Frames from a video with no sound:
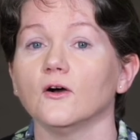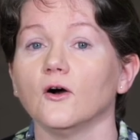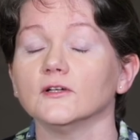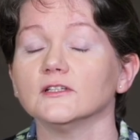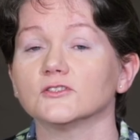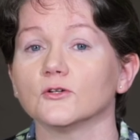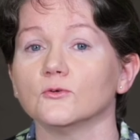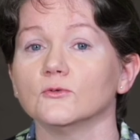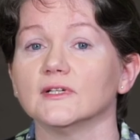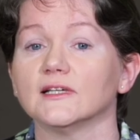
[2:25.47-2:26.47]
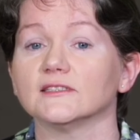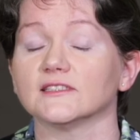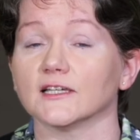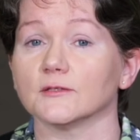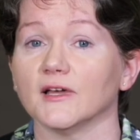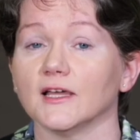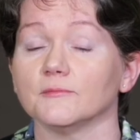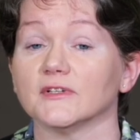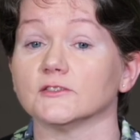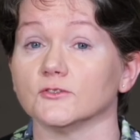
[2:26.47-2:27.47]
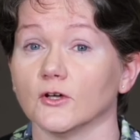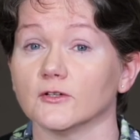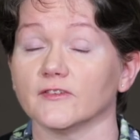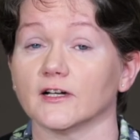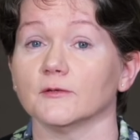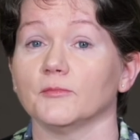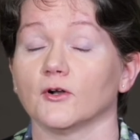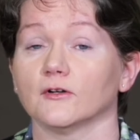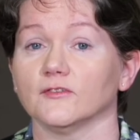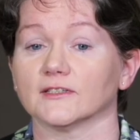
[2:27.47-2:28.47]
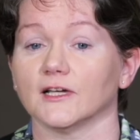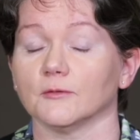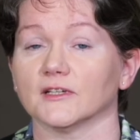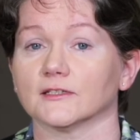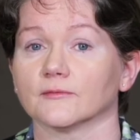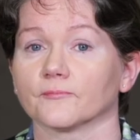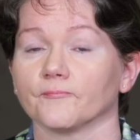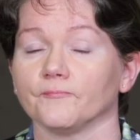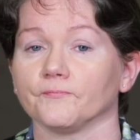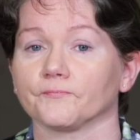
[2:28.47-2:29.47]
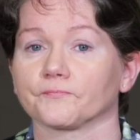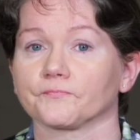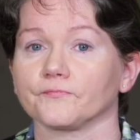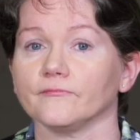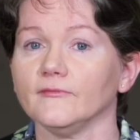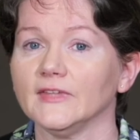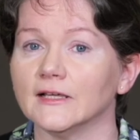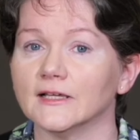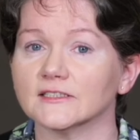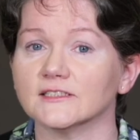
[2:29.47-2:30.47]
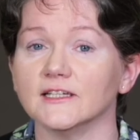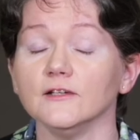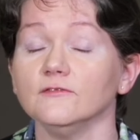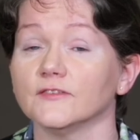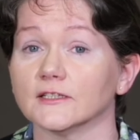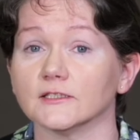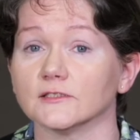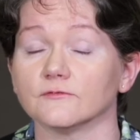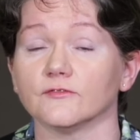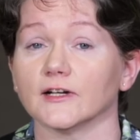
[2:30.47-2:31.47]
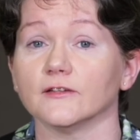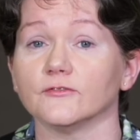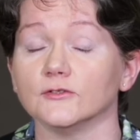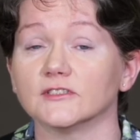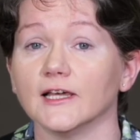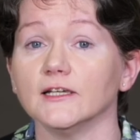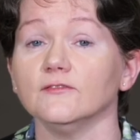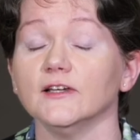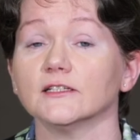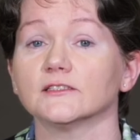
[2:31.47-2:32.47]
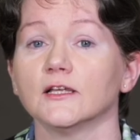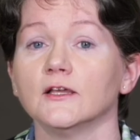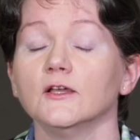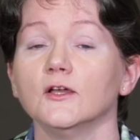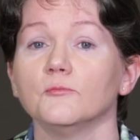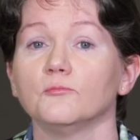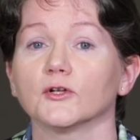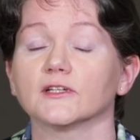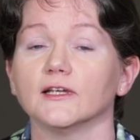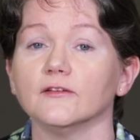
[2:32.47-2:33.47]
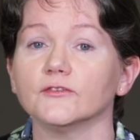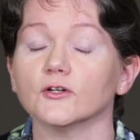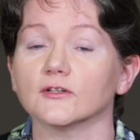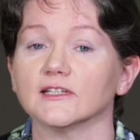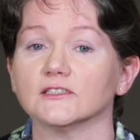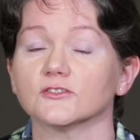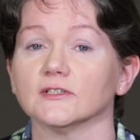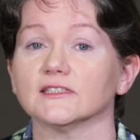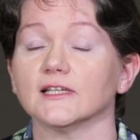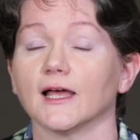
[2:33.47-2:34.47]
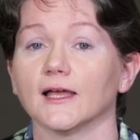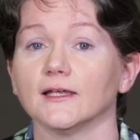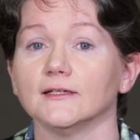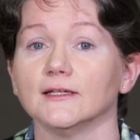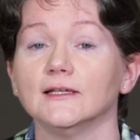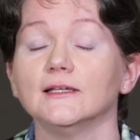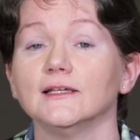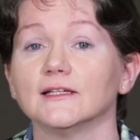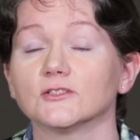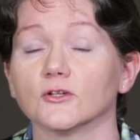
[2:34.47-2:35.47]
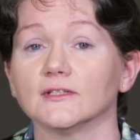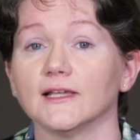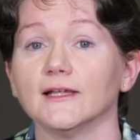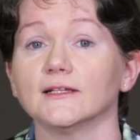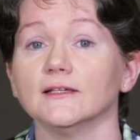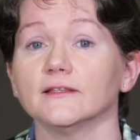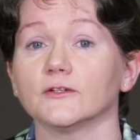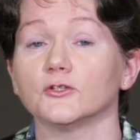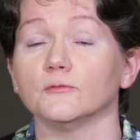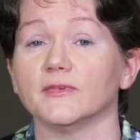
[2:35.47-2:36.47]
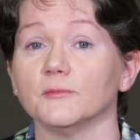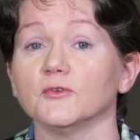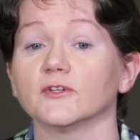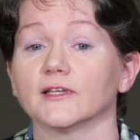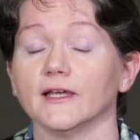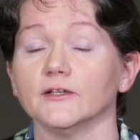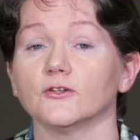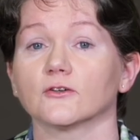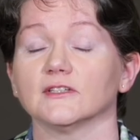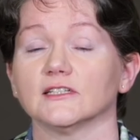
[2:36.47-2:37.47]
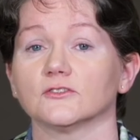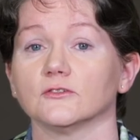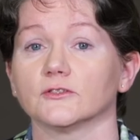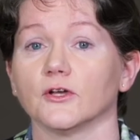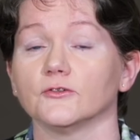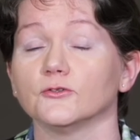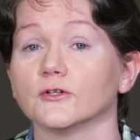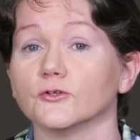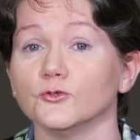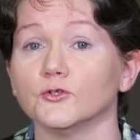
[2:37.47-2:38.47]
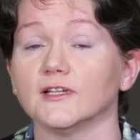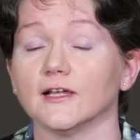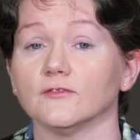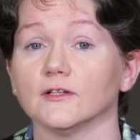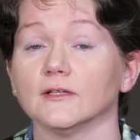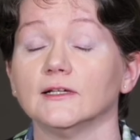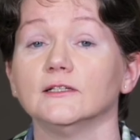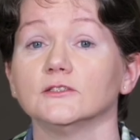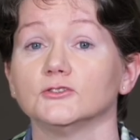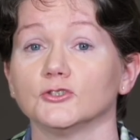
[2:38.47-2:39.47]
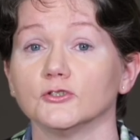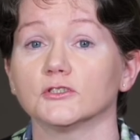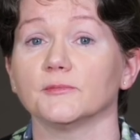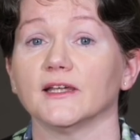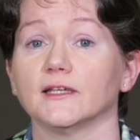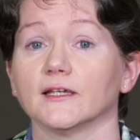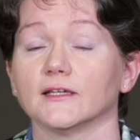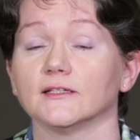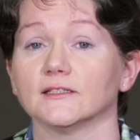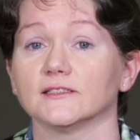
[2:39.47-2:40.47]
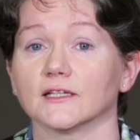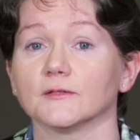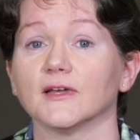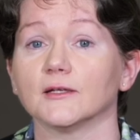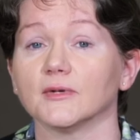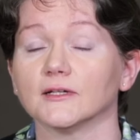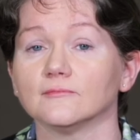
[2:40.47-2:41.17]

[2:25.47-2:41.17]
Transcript: On its own, ezetimibe is not a very powerful tablet. It's safe and has very few side effects, but if your cholesterol is high, it's unlikely that you'll be able to get your cholesterol down to a good level just by taking ezetimibe.